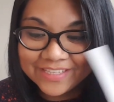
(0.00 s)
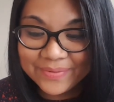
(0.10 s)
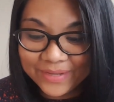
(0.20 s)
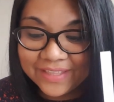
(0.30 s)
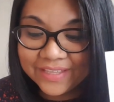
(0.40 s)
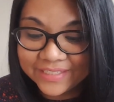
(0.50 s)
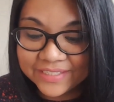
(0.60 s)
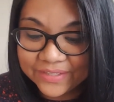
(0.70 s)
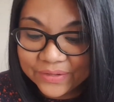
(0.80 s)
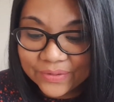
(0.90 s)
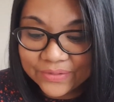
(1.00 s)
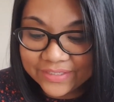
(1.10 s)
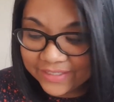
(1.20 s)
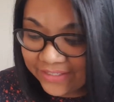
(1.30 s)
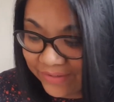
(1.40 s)
to me, this is the
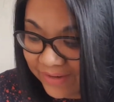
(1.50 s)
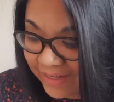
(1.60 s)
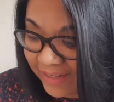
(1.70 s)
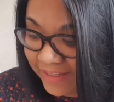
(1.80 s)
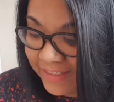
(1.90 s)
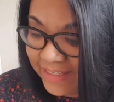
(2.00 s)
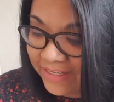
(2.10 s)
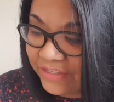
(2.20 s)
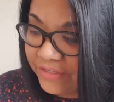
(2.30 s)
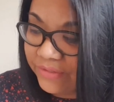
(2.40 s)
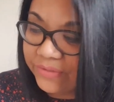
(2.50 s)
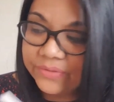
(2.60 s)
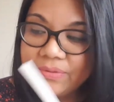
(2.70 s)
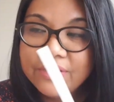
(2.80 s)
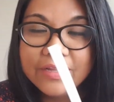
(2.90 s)
closest, you guys,
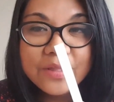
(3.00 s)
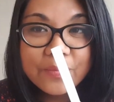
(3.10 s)
to